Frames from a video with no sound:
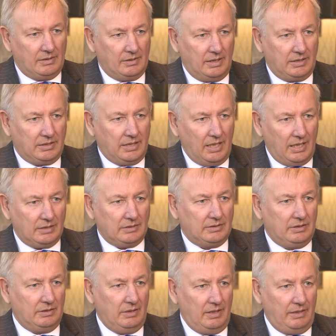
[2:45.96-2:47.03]
They get
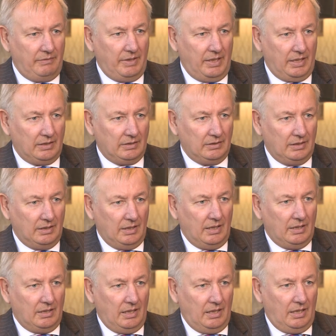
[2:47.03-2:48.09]
to living
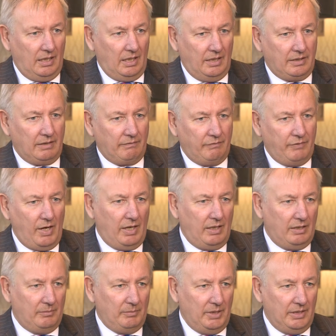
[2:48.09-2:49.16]
uh, an
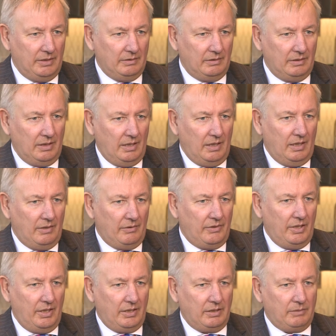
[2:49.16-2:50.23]
environment
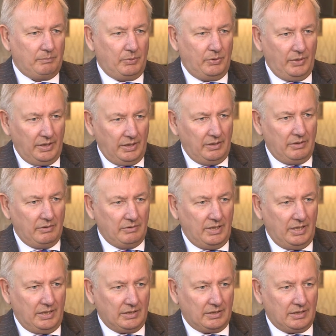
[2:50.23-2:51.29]
that is pretty
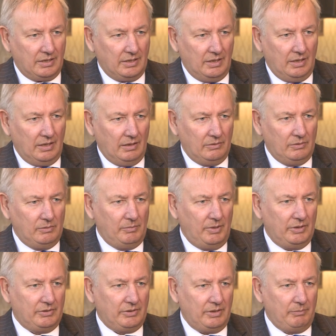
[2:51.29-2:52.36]
unique and
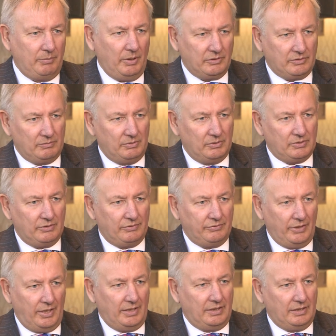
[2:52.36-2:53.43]
almost impossible to
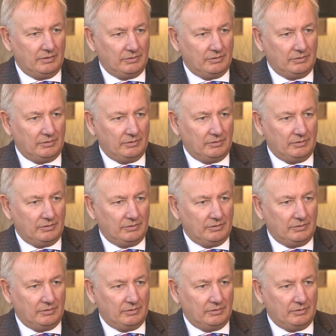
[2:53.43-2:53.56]
find